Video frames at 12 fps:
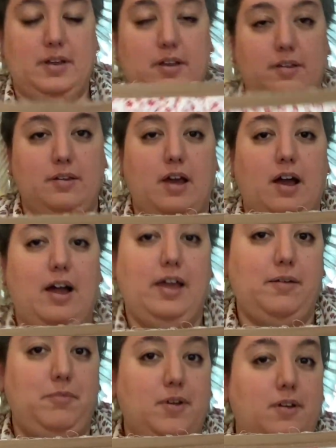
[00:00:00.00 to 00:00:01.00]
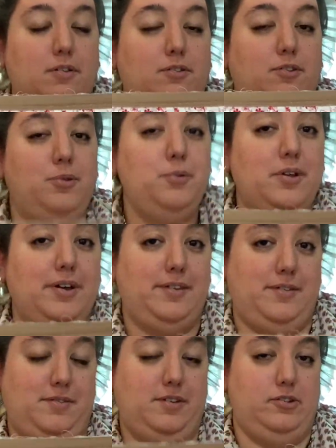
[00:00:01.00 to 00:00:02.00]
and I have done two
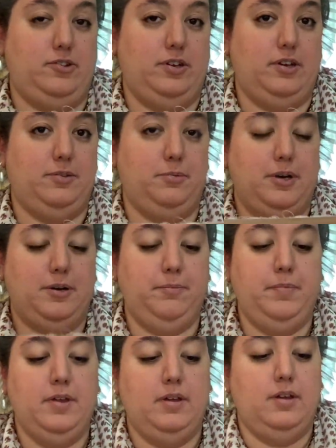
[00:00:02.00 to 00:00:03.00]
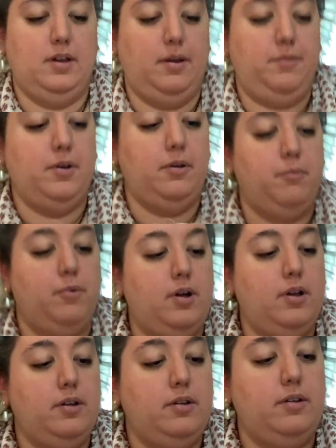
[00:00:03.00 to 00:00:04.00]
lines of stitching as well. I've done
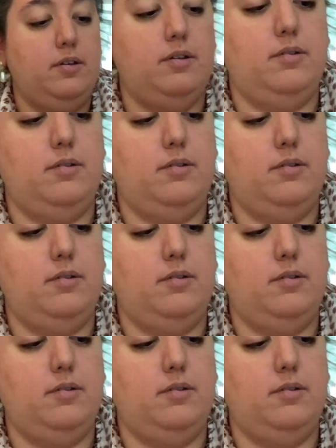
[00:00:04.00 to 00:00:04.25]
one